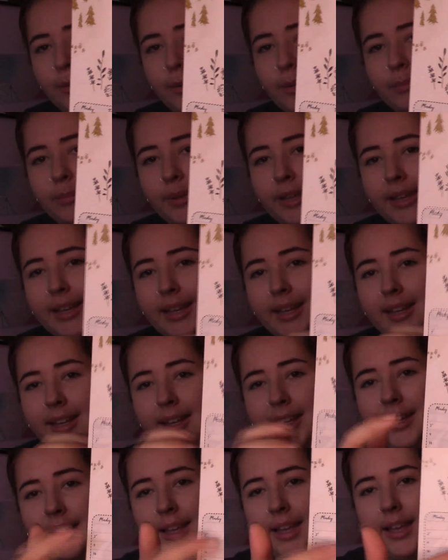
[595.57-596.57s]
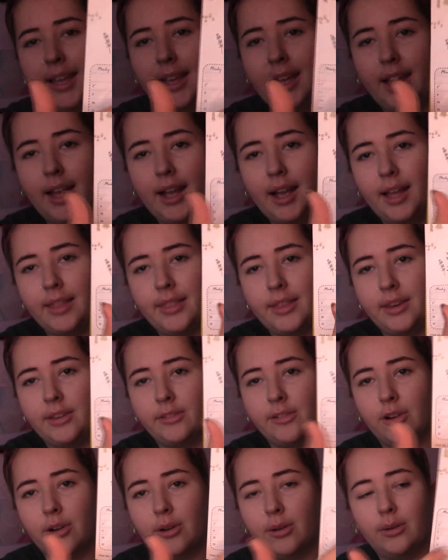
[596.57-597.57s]
Pooh and Piglet, and then
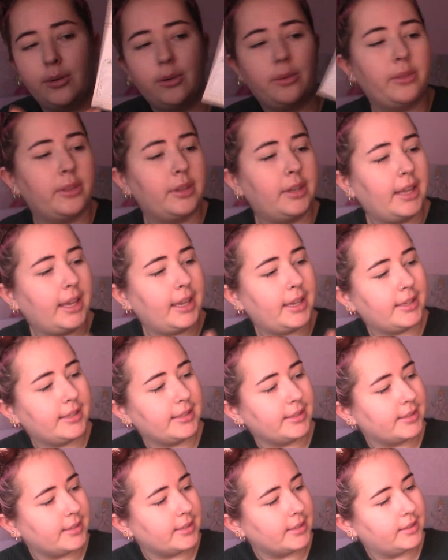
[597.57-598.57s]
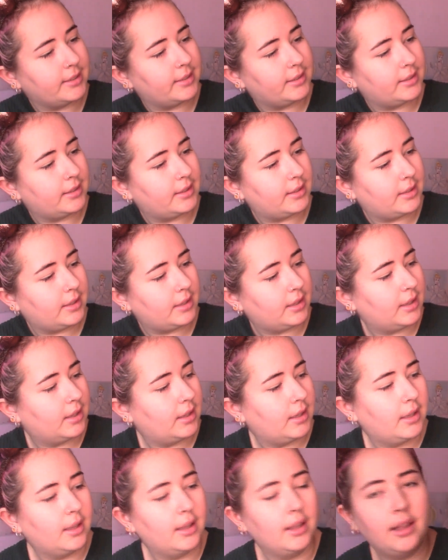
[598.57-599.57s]
you've got all the days
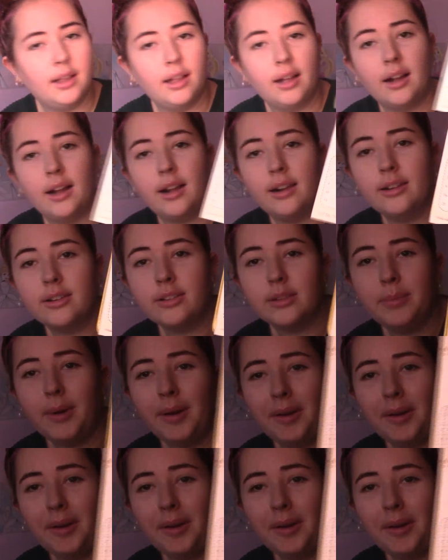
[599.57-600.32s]
along the